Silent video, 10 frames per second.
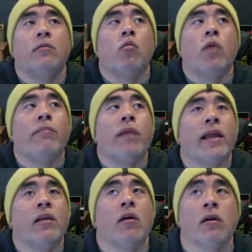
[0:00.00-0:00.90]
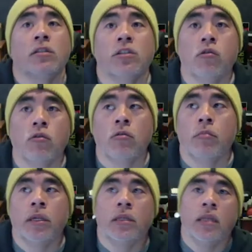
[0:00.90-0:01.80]
way back in art school,
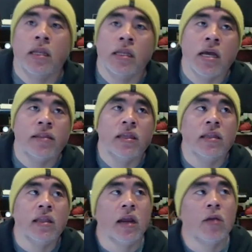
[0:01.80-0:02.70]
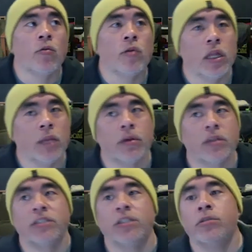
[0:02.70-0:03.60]
but nothing that I really
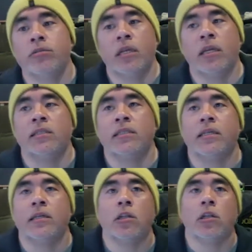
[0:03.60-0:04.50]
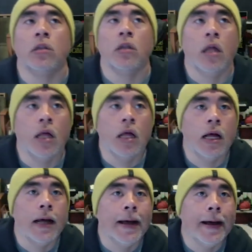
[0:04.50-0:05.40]
pursued until
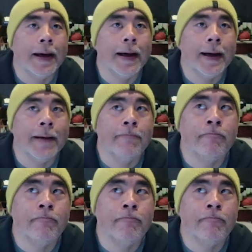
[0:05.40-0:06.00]
I